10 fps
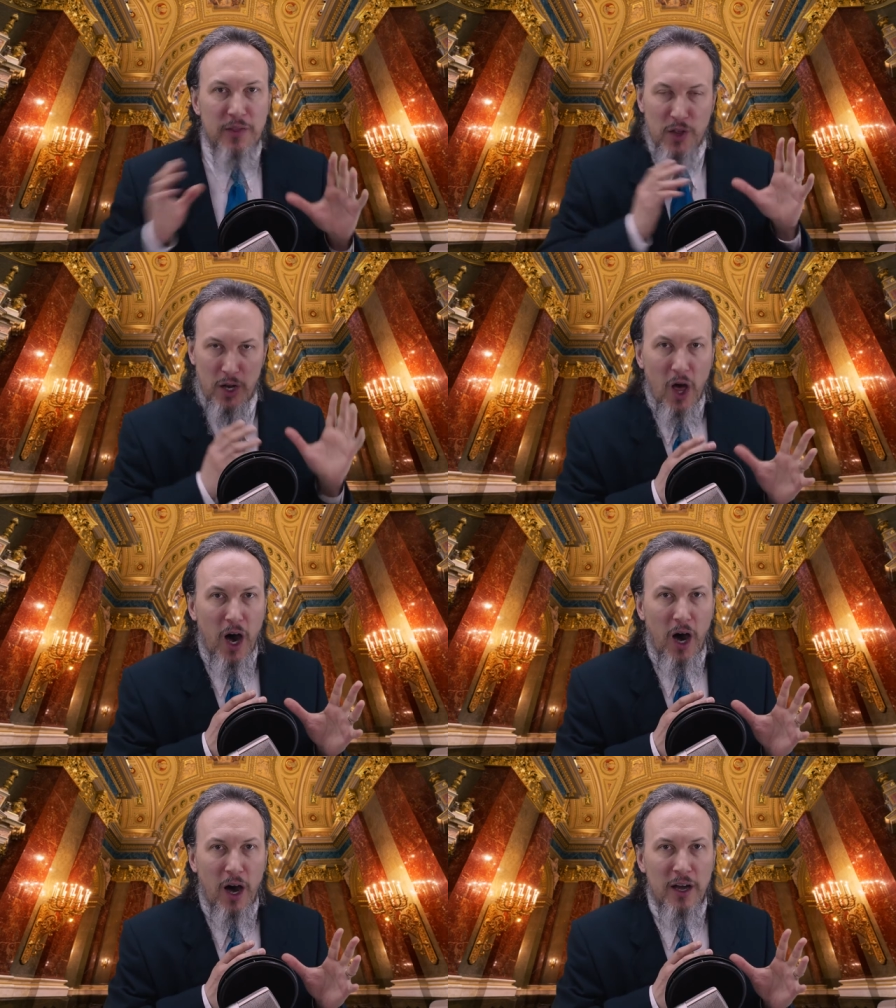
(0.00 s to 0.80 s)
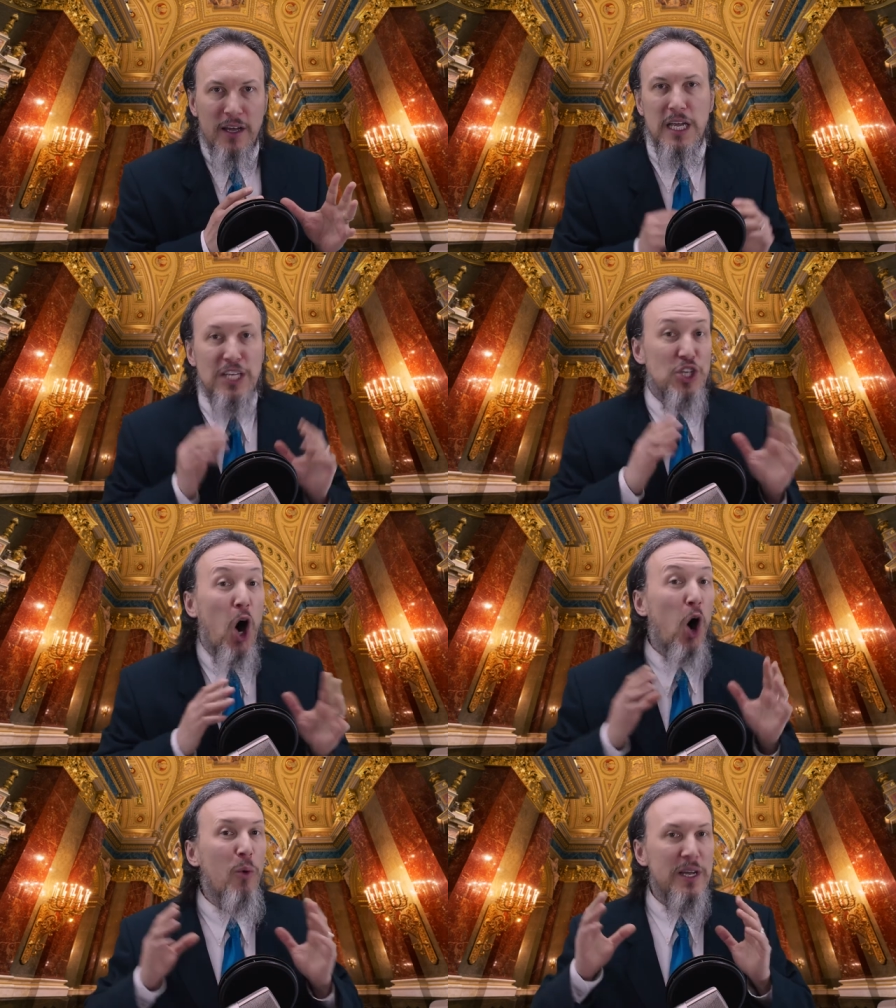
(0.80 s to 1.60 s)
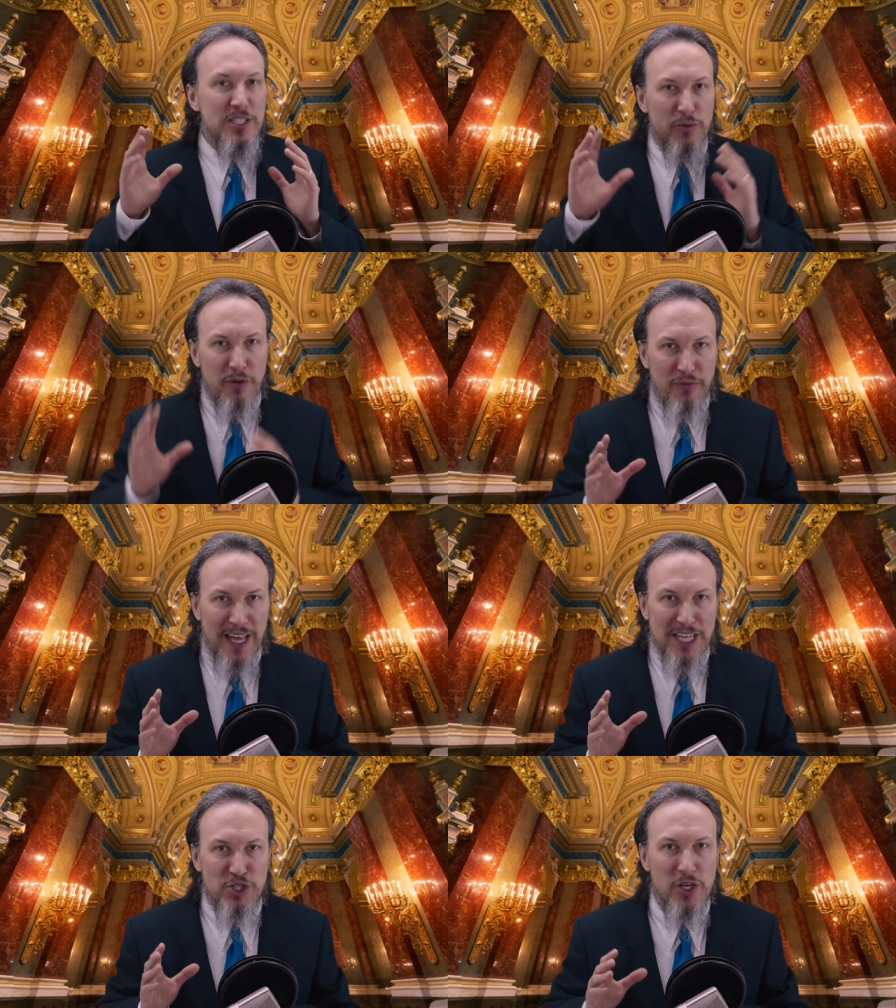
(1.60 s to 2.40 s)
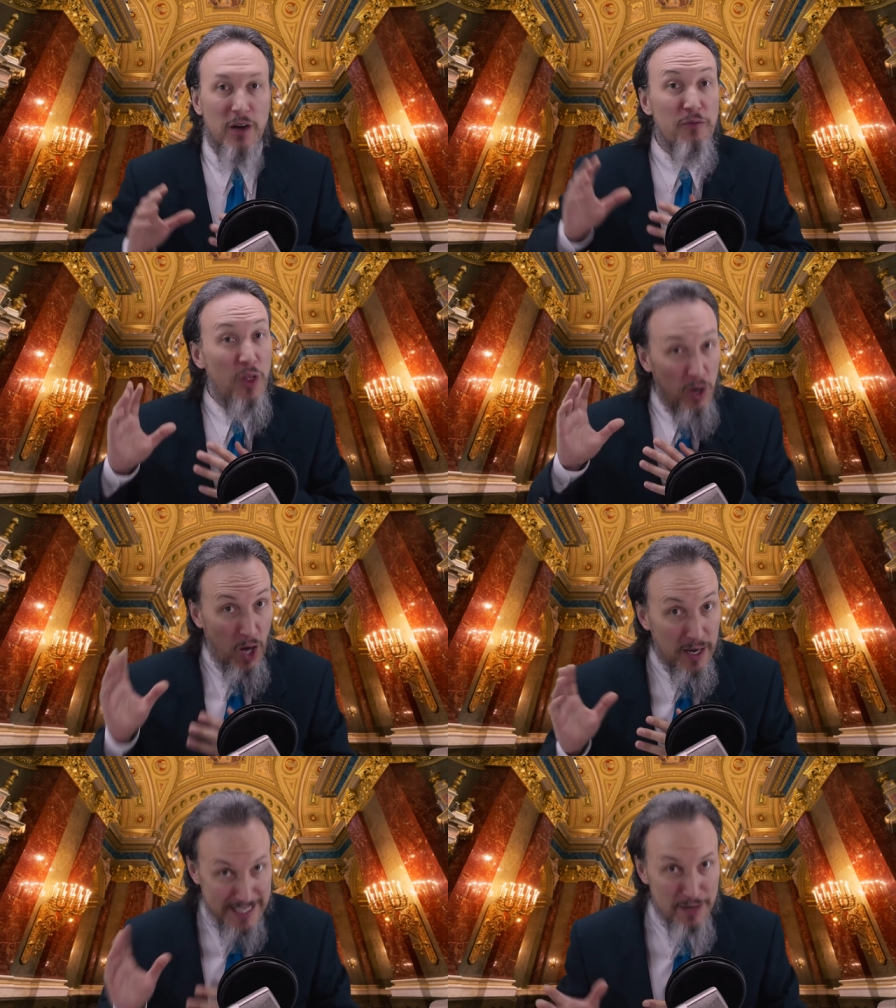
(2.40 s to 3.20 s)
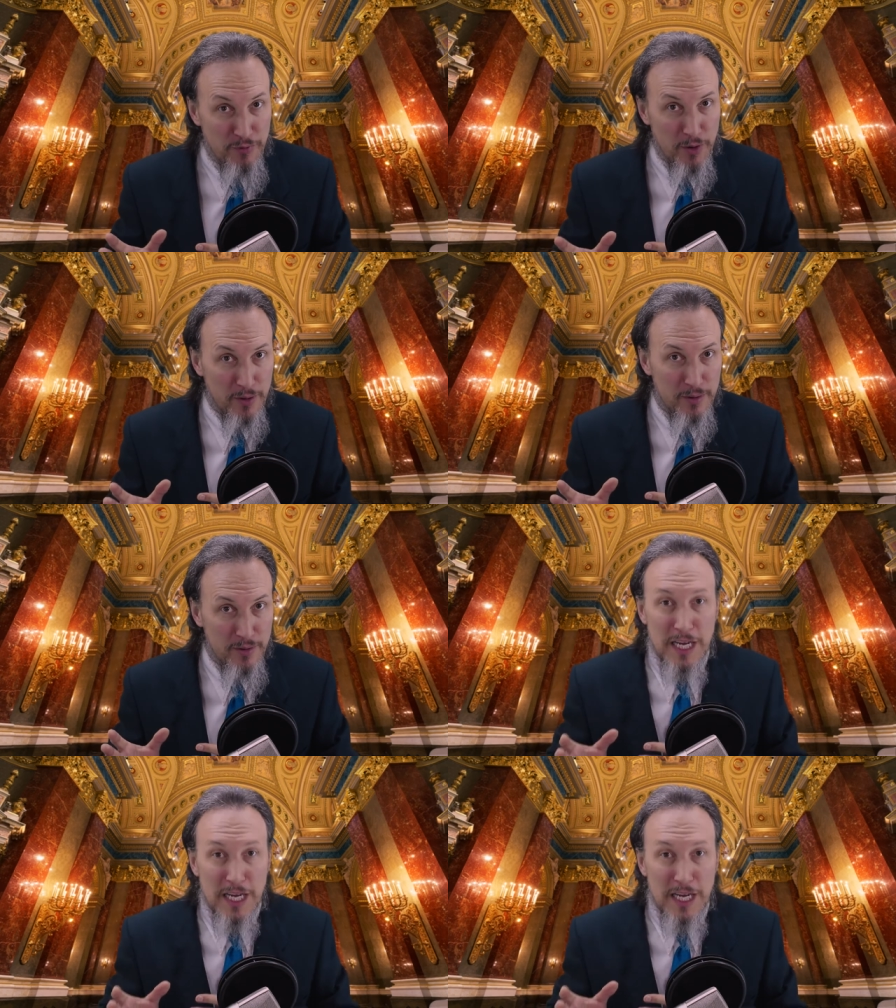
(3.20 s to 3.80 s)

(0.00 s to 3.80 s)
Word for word: The law is always a reflection of the lawgiver.